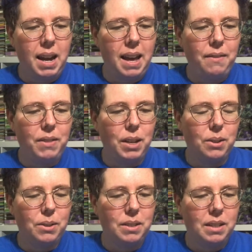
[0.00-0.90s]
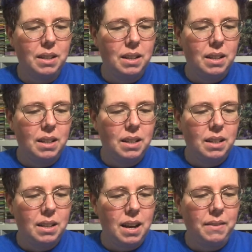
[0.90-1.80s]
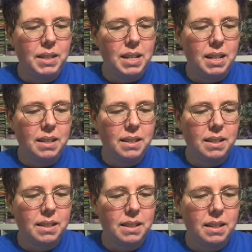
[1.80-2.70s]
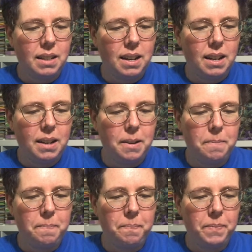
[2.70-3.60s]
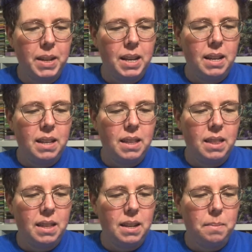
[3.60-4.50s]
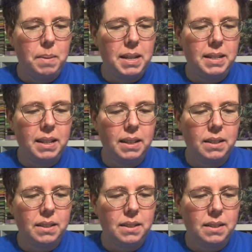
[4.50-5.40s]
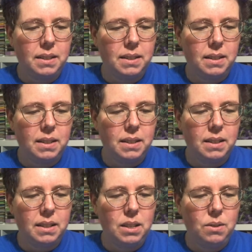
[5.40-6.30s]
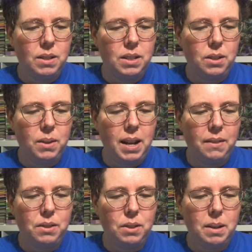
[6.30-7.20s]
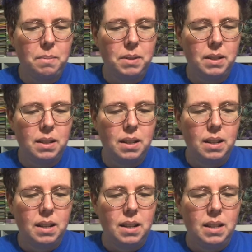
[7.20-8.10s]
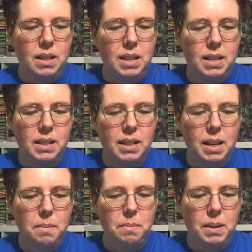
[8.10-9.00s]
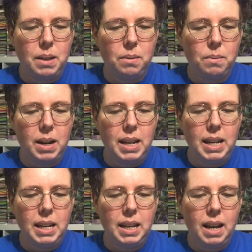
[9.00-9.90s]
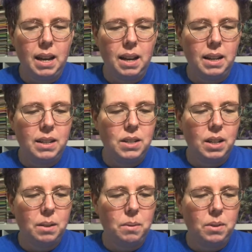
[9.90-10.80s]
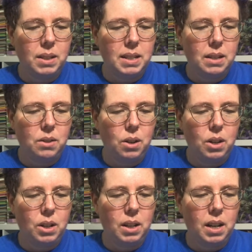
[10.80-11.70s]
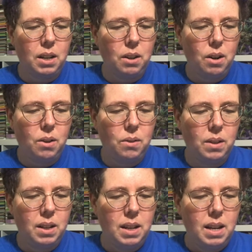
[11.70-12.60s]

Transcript: I have those. I have the discs. Um, the Basix uses two and a half strips. These can be ready cut, i.e. jelly rolls, etc. Or you can cut your own.